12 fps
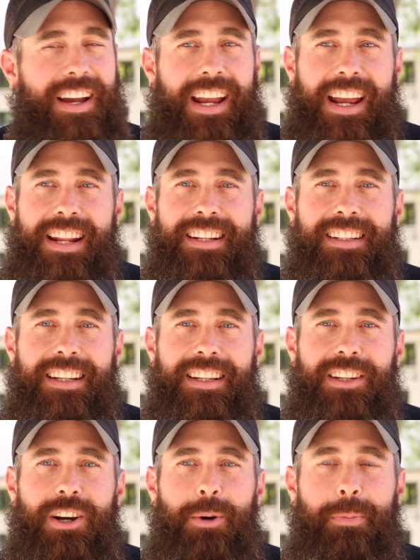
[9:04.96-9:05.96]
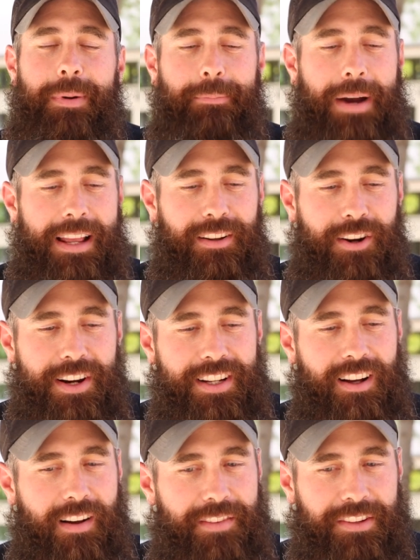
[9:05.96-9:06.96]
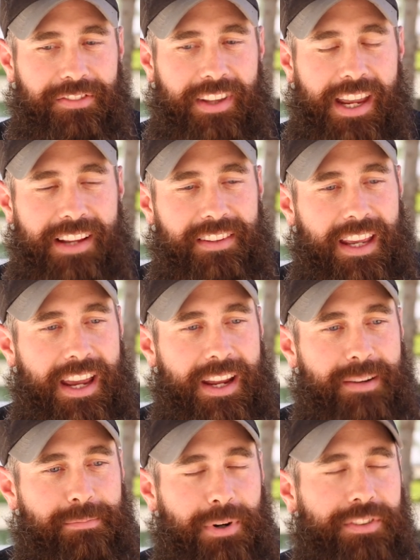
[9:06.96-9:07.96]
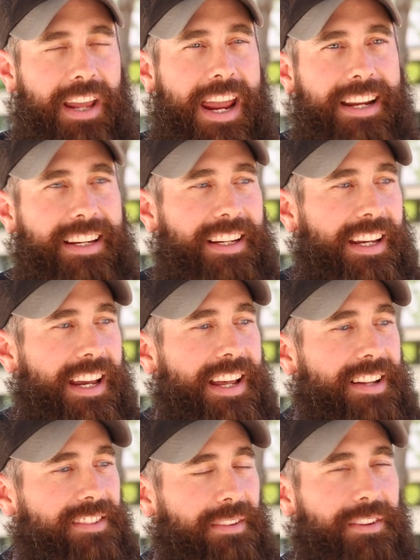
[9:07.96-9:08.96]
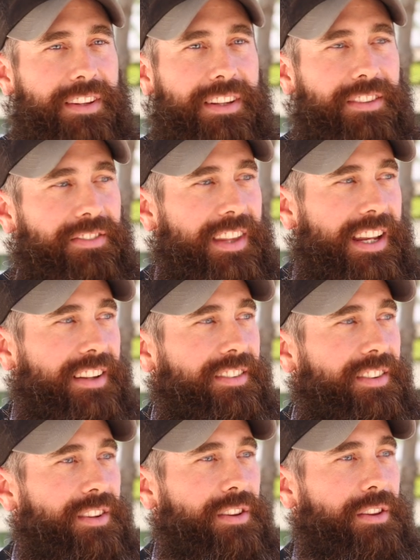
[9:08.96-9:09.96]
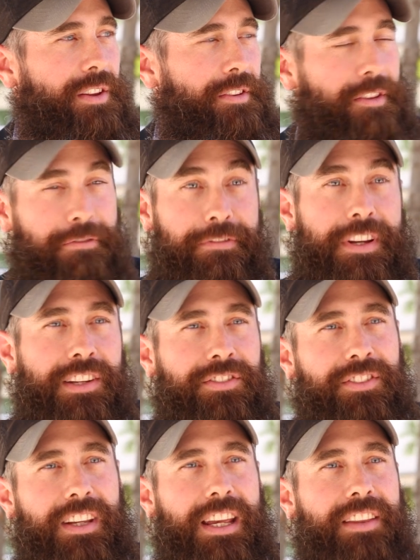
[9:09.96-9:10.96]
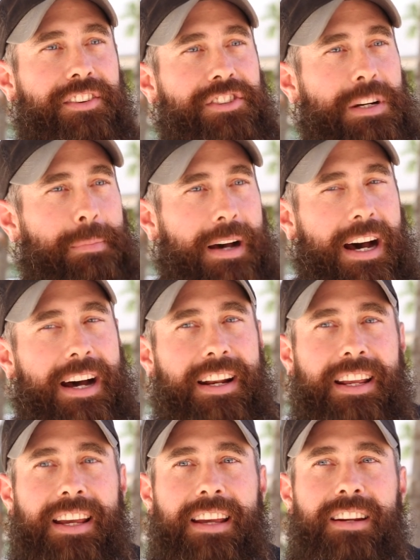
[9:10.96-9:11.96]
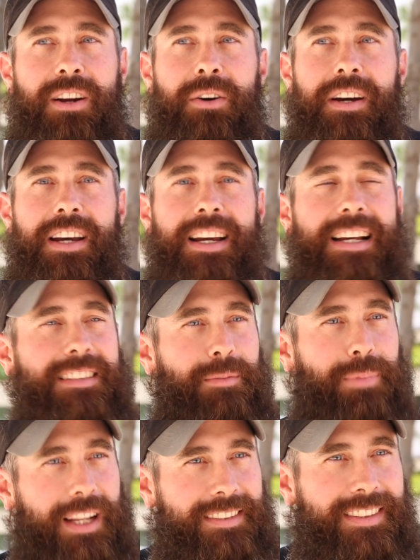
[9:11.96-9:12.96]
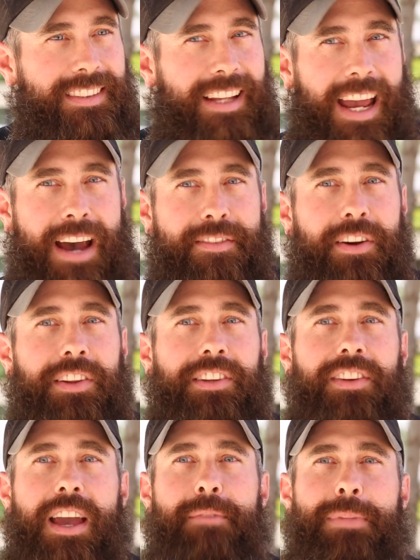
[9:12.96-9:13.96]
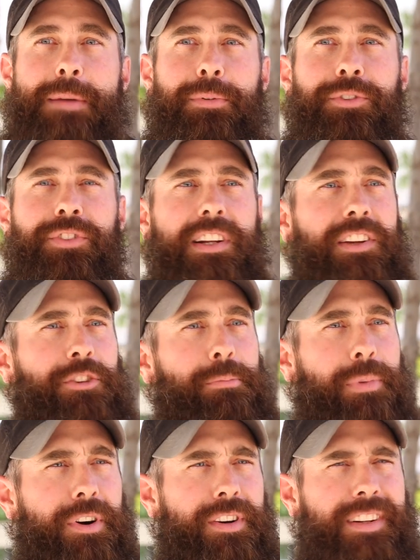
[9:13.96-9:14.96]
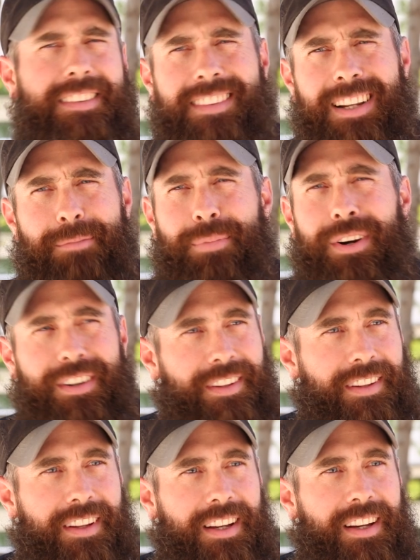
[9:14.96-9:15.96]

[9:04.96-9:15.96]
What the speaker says: And, you know, by learning all these things and partaking in some of these things, the feast and the Shabbat, you know, it's a blessing to have all these. And people see it as a burden. It's not a burden.